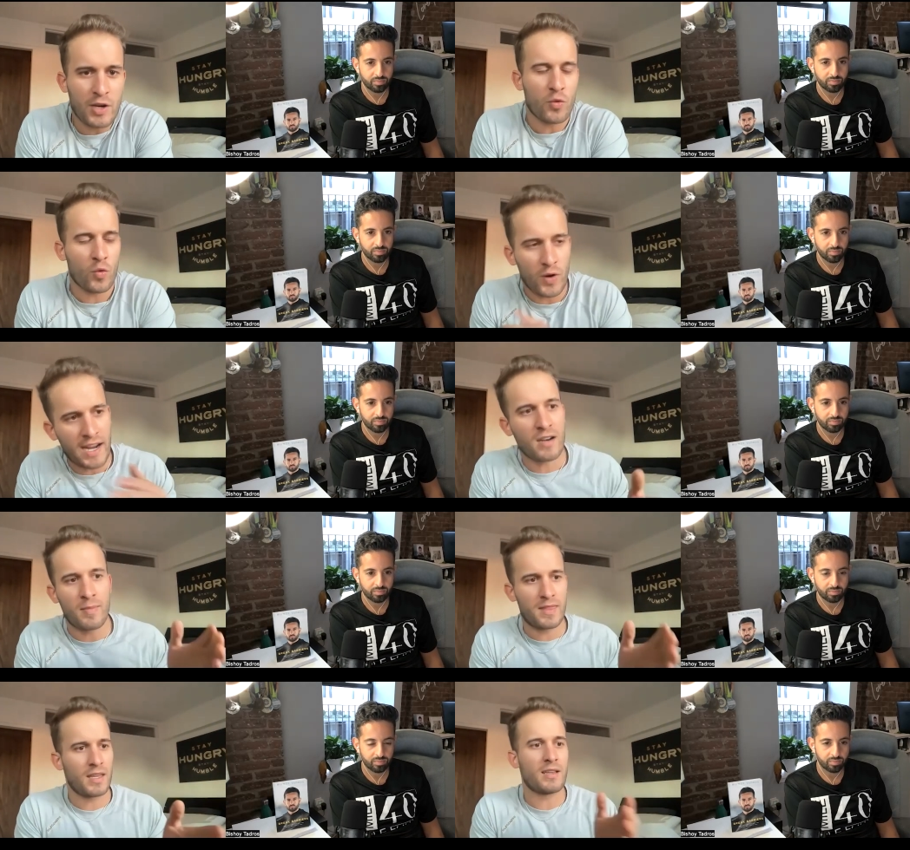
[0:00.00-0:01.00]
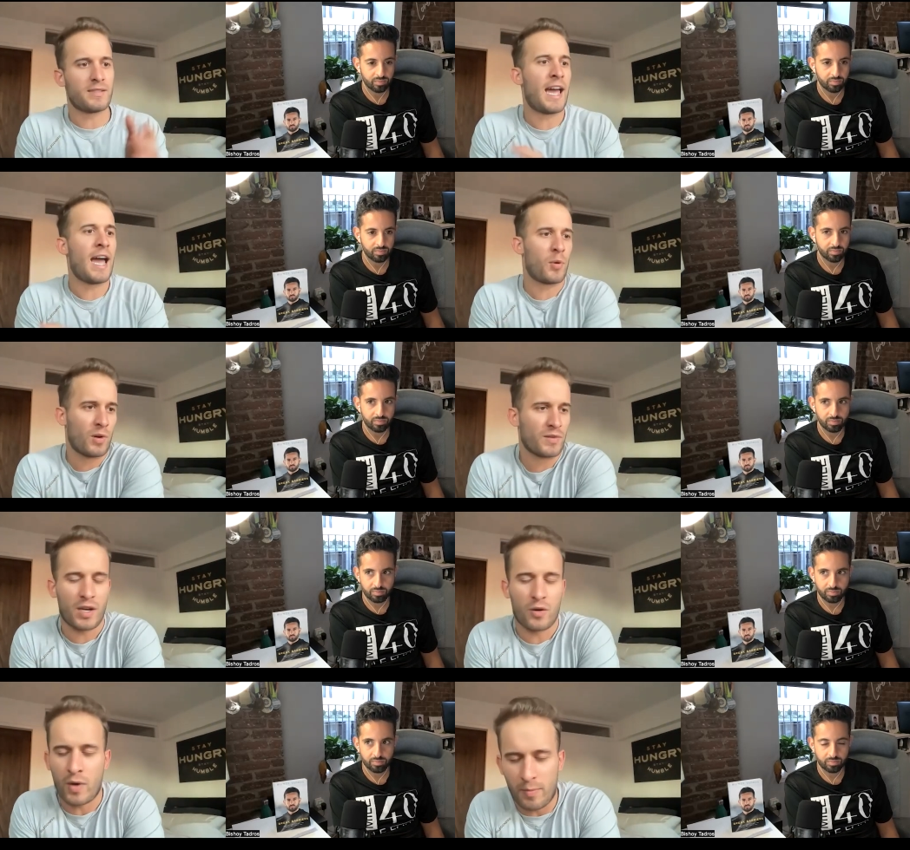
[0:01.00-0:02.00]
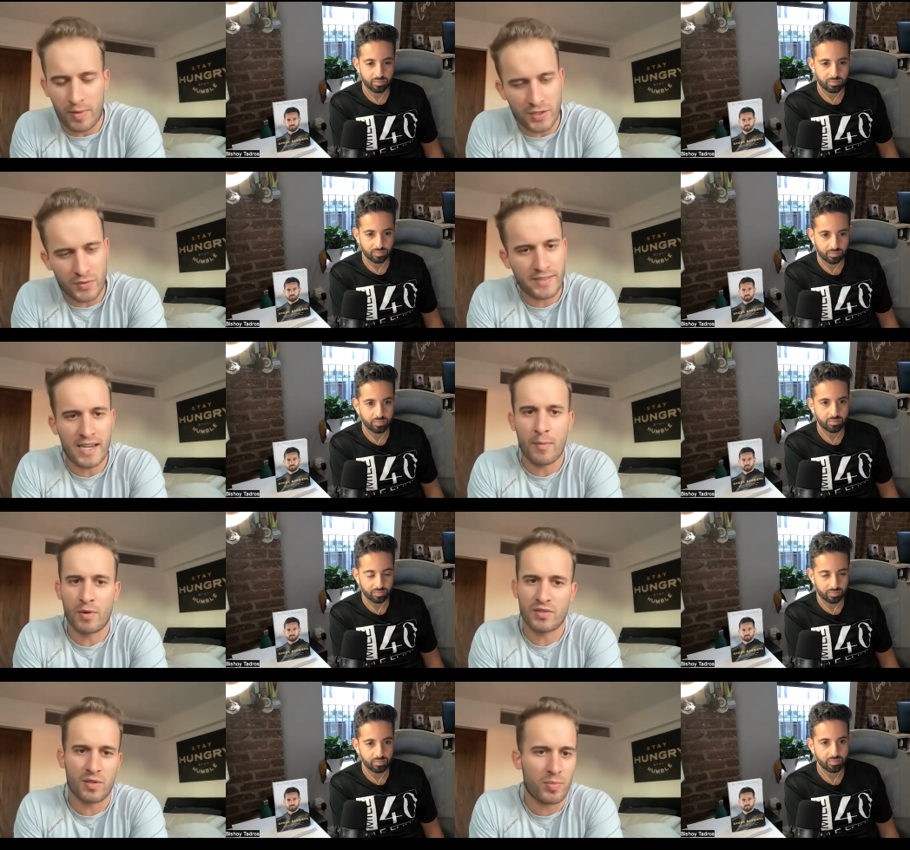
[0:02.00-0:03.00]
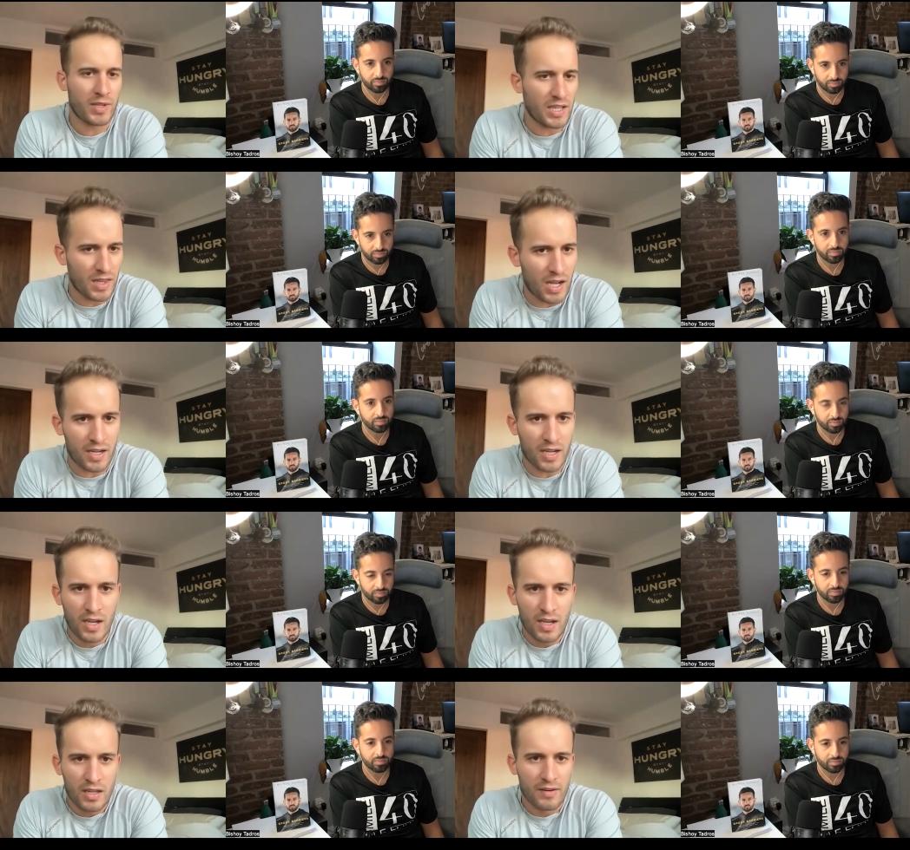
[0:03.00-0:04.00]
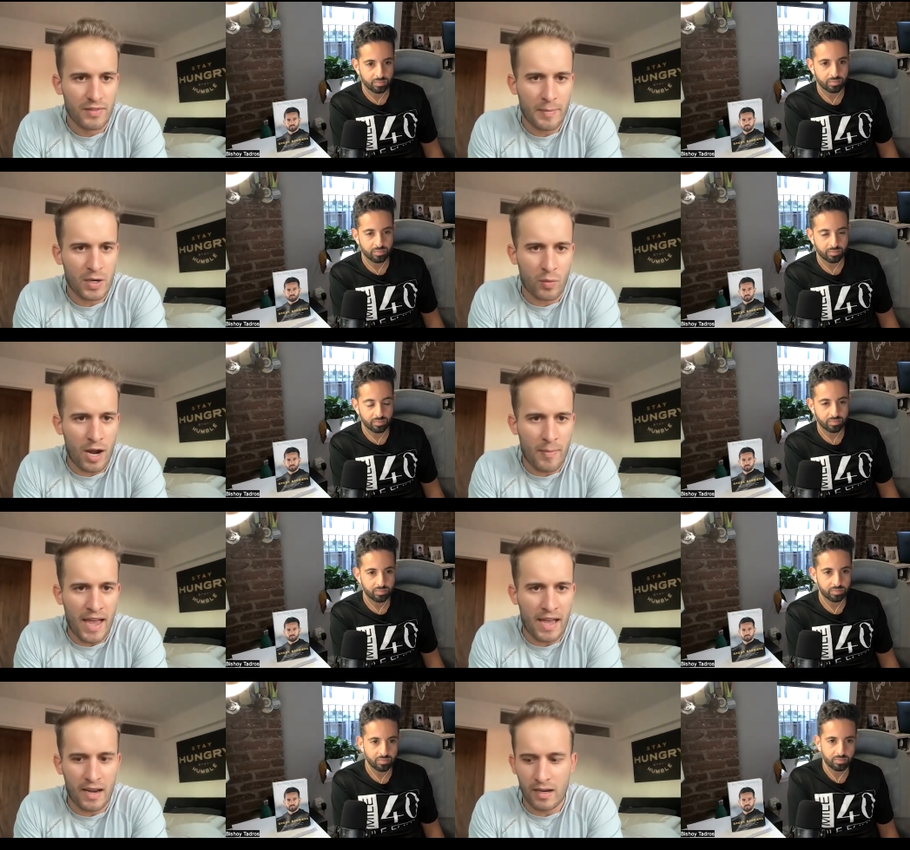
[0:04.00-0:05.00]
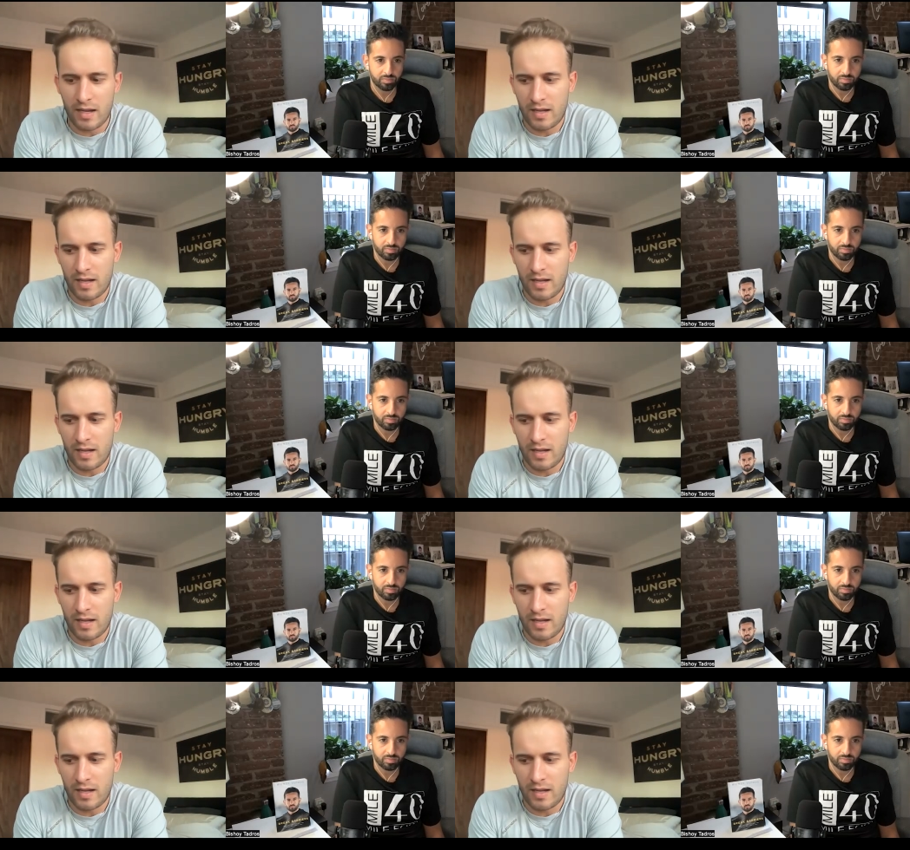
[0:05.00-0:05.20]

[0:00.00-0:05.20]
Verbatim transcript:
Speaker 1: random things happen where it was like right place, right time, or just complete luck that have led me to where I'm at.